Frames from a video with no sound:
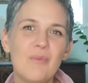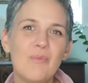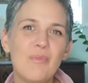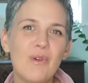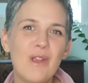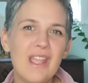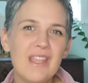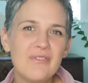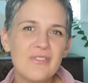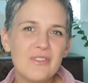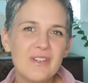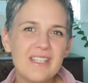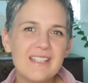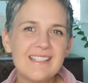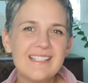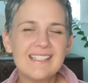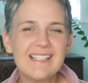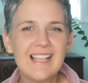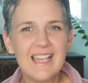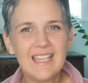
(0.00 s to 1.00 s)
Bravery
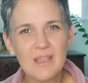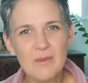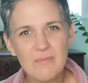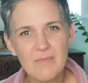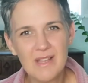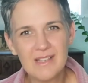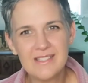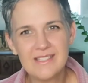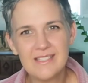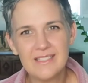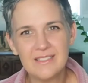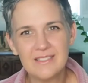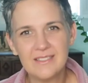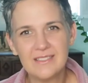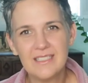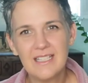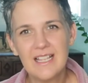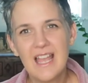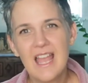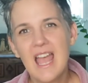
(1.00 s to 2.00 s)
is like a muscle.